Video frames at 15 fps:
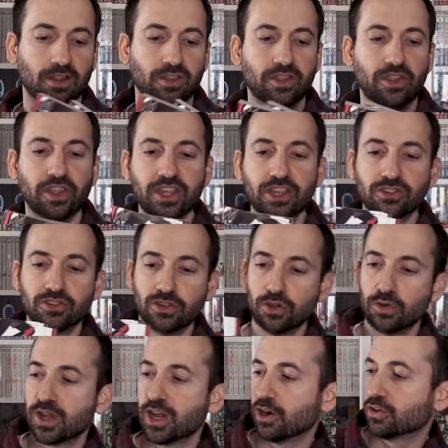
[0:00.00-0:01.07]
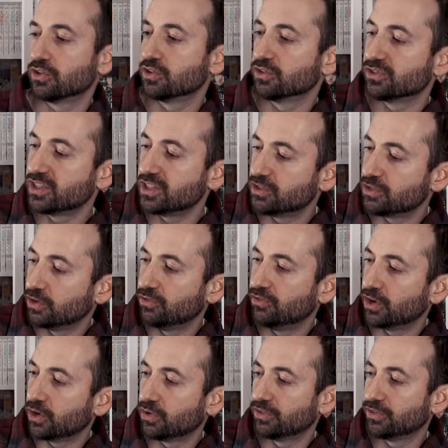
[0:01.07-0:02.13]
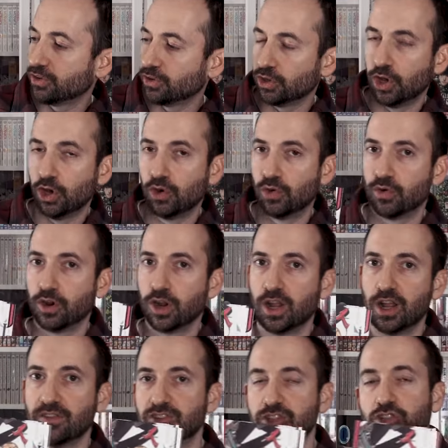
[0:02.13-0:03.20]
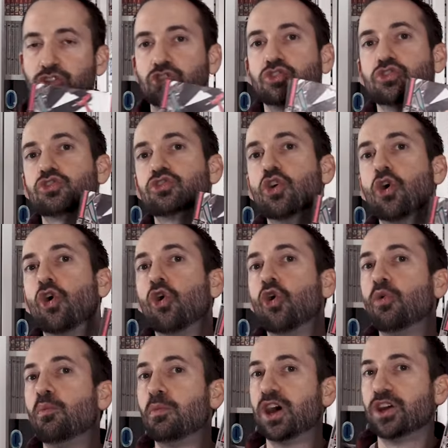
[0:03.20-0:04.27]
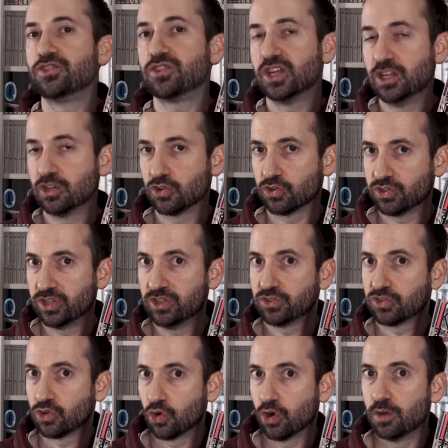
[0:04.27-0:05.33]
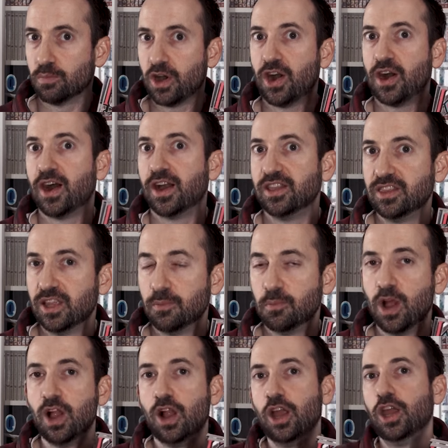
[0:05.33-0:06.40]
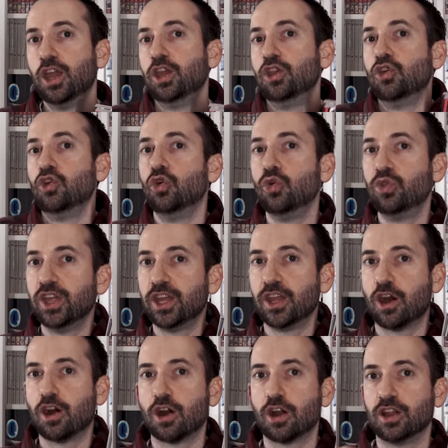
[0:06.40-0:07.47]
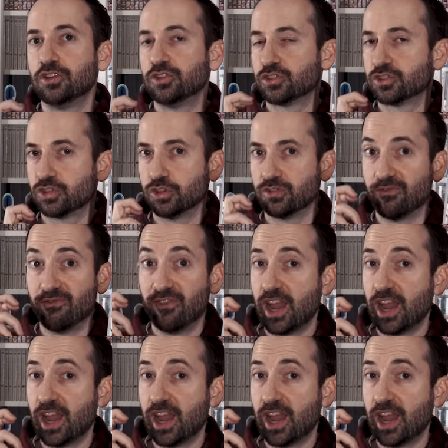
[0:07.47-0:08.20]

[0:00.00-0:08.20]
these two characters, these two villains alone have just so much interesting story behind them and who they are and just the,